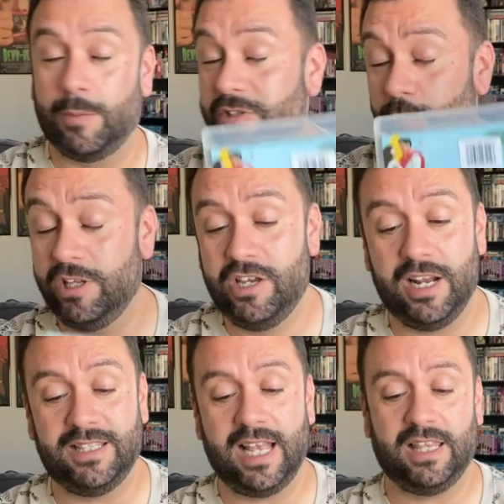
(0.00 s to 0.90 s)
It's really good on
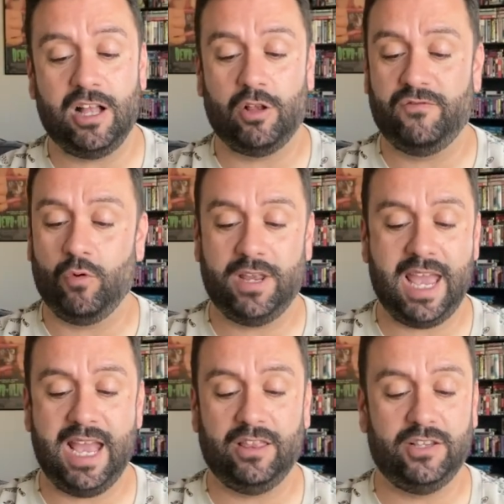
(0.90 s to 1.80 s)
Technicolor four
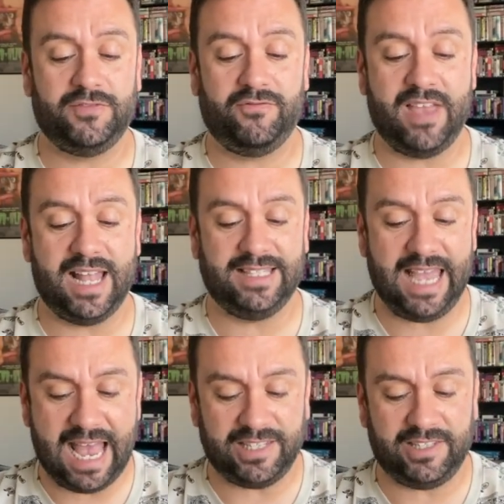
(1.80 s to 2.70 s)
K. It looks
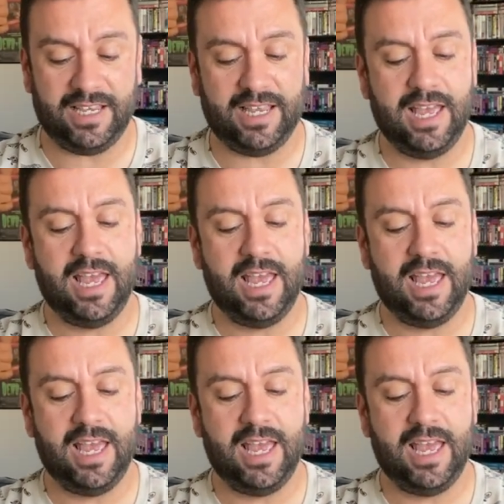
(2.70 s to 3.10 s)
fantastic.